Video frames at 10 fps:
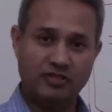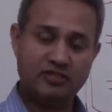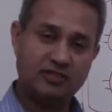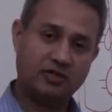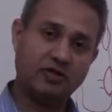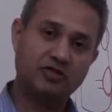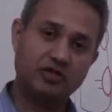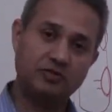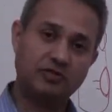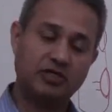this is a
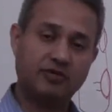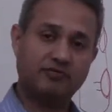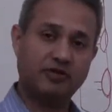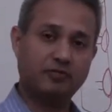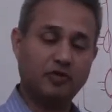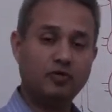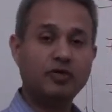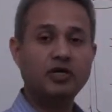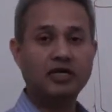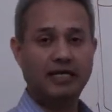continuity of the immune